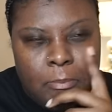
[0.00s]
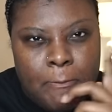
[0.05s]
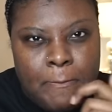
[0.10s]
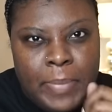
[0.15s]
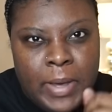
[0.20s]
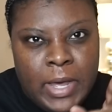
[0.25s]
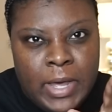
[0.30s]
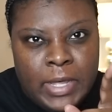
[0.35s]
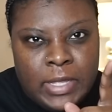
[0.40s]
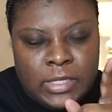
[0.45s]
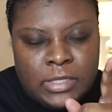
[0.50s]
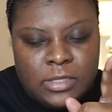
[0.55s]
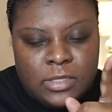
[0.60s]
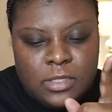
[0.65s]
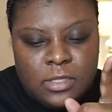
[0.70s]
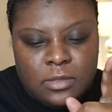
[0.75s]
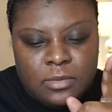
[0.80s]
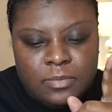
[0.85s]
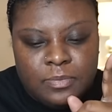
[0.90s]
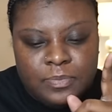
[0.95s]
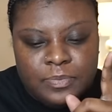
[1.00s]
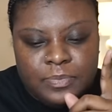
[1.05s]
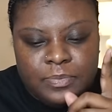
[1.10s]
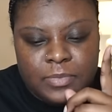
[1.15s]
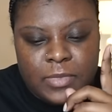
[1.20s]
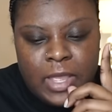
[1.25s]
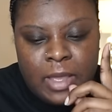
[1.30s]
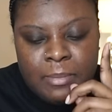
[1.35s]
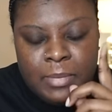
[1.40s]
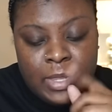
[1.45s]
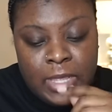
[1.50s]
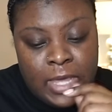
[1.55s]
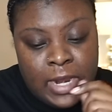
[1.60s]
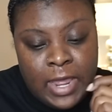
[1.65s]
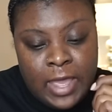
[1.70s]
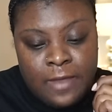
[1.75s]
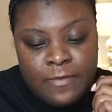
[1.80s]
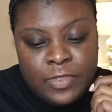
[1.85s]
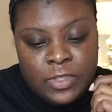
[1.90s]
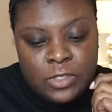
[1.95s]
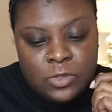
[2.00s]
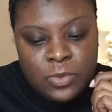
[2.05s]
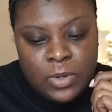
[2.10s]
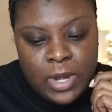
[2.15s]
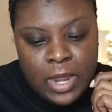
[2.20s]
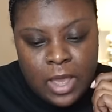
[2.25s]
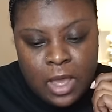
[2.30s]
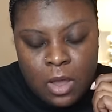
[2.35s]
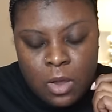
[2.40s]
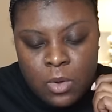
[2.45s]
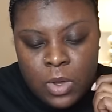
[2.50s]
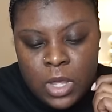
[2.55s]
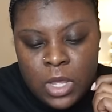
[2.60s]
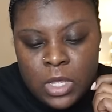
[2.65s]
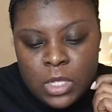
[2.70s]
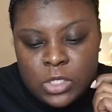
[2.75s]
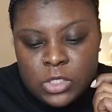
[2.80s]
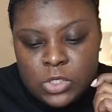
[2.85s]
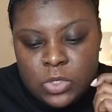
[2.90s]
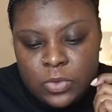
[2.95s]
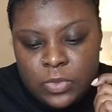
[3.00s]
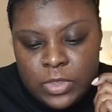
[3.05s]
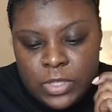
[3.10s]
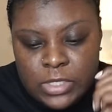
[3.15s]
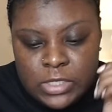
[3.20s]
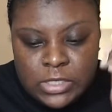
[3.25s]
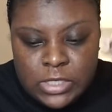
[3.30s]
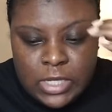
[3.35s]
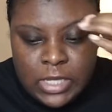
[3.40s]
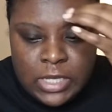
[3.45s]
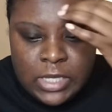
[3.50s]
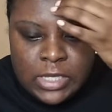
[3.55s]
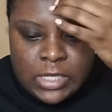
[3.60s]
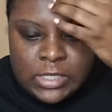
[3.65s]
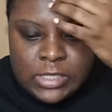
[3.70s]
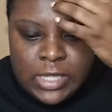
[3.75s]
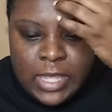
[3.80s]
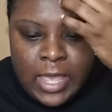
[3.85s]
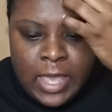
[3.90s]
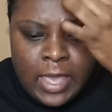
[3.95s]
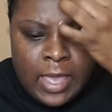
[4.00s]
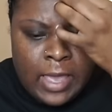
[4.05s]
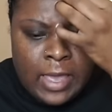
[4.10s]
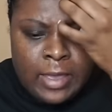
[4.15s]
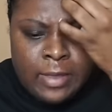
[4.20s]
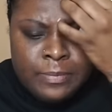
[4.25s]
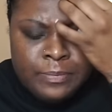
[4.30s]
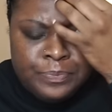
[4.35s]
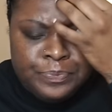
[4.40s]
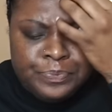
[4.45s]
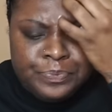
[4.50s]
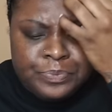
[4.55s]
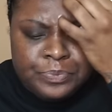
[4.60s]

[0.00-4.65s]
but I'm glad I have this one now. So this is a